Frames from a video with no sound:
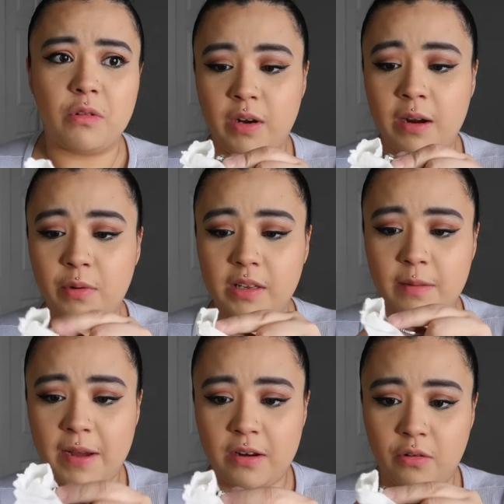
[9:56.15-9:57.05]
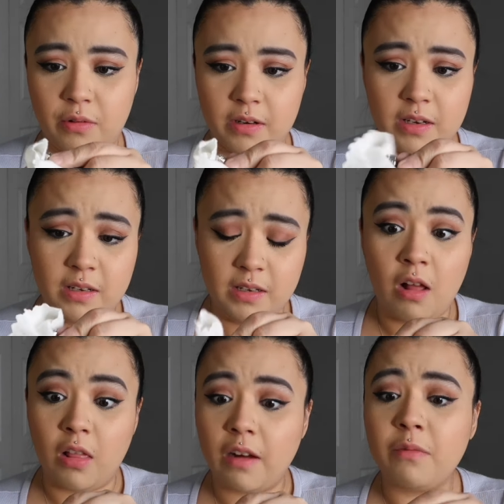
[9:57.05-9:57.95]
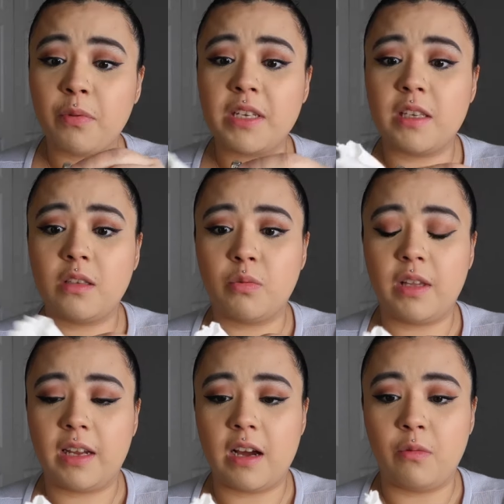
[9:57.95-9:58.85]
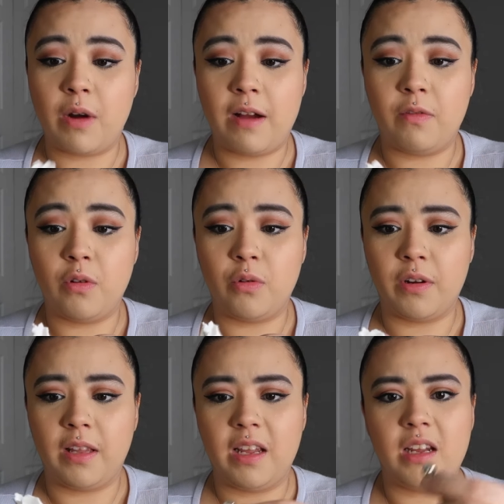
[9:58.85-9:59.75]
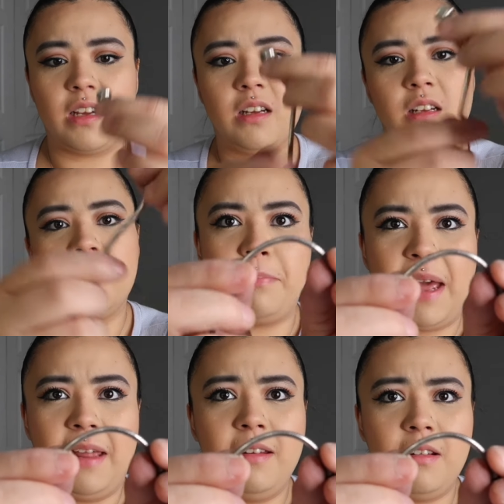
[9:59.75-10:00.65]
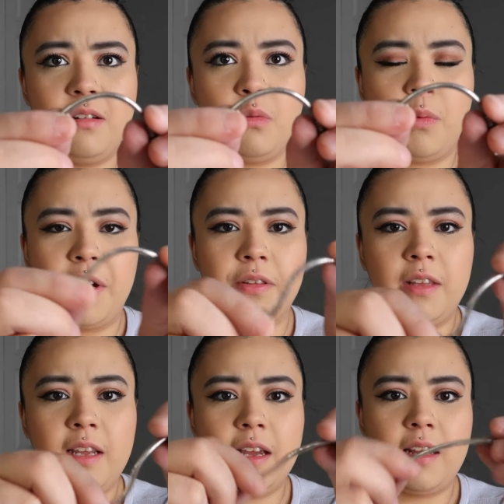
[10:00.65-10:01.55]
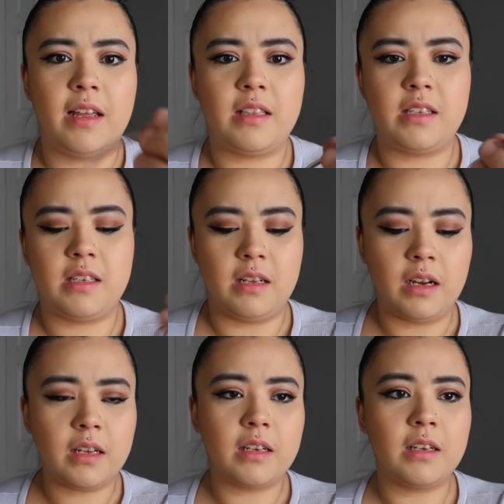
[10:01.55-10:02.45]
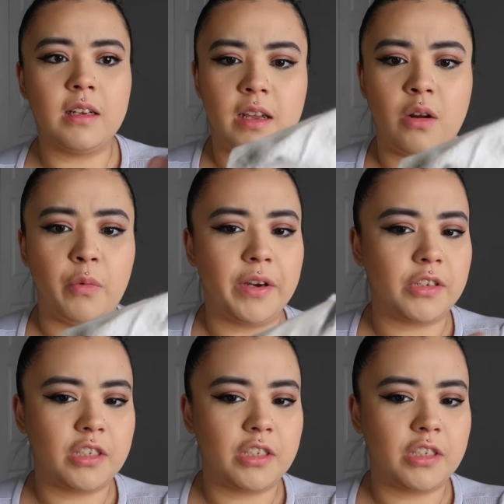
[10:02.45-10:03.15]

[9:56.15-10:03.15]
When I worked at Pandora, a lot of bracelets would like unravel or like bend weirdly and get stuck in a weird